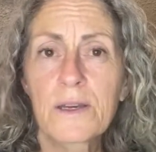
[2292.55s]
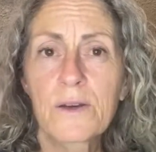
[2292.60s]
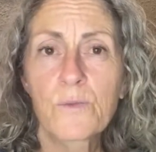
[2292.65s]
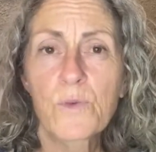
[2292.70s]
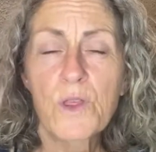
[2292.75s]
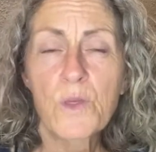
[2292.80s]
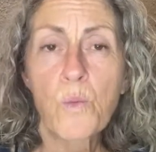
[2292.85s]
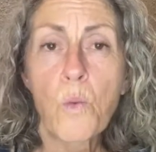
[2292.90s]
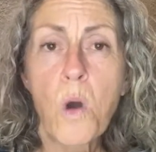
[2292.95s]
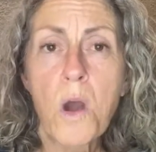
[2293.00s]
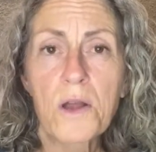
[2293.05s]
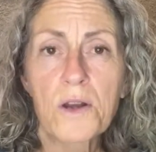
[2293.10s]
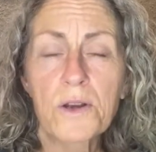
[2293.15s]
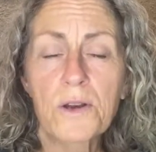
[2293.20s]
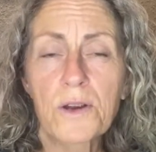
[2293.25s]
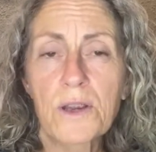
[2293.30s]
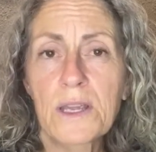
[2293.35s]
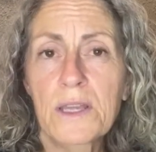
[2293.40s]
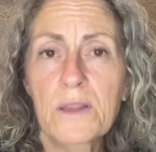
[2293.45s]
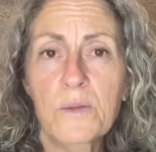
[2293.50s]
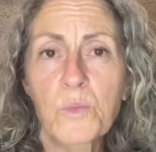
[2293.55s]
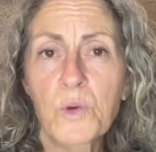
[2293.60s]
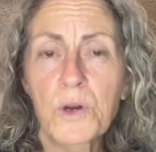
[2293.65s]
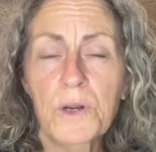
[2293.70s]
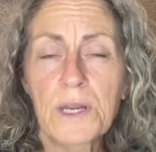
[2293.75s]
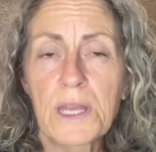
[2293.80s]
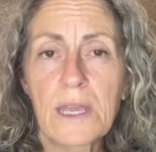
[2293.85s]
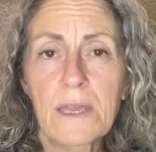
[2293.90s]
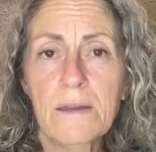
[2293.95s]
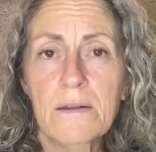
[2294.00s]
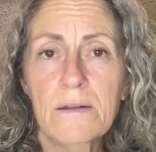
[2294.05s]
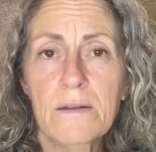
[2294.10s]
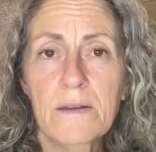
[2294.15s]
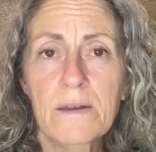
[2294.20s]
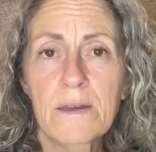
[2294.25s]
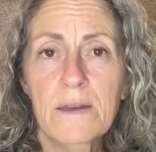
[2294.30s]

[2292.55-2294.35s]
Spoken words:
with water in the morning,